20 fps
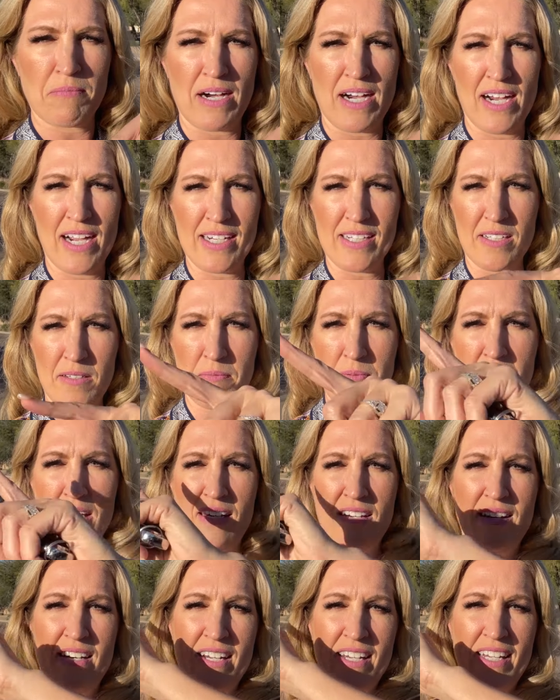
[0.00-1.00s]
behind
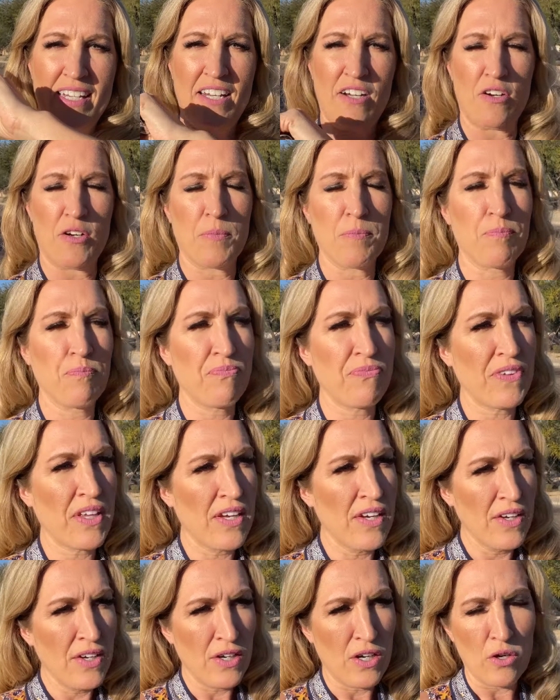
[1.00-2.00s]
me here.
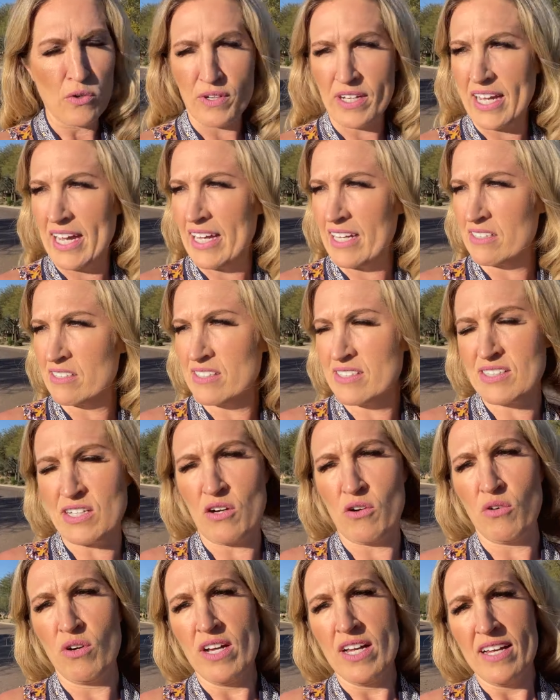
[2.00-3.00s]
Okay,
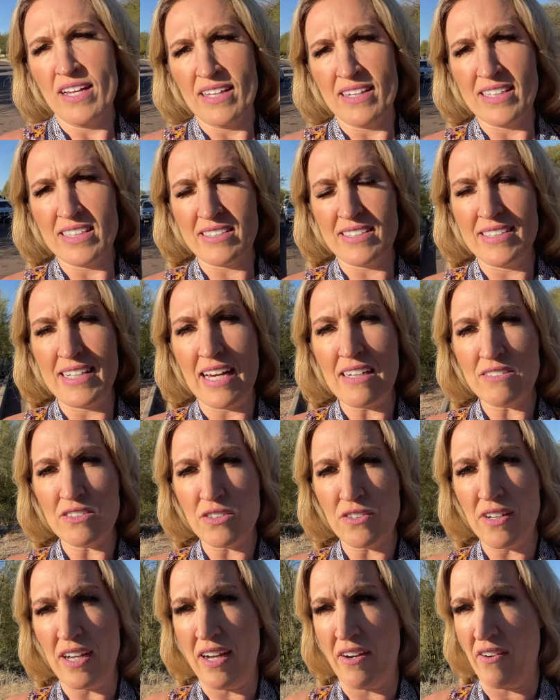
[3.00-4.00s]
so this
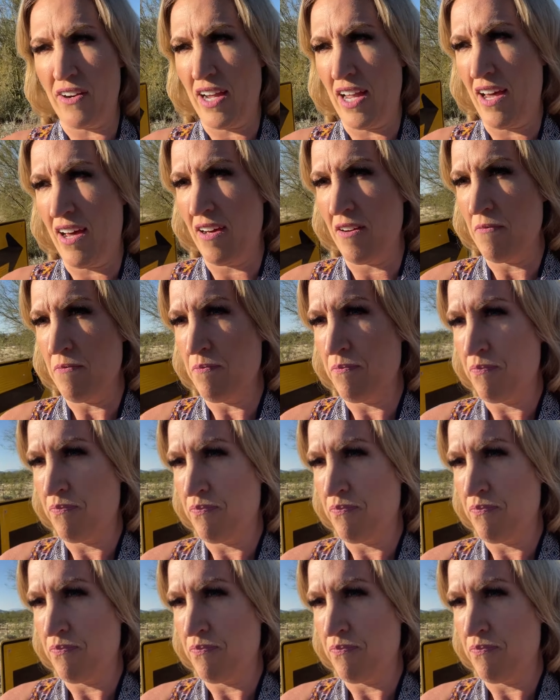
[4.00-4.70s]
desert area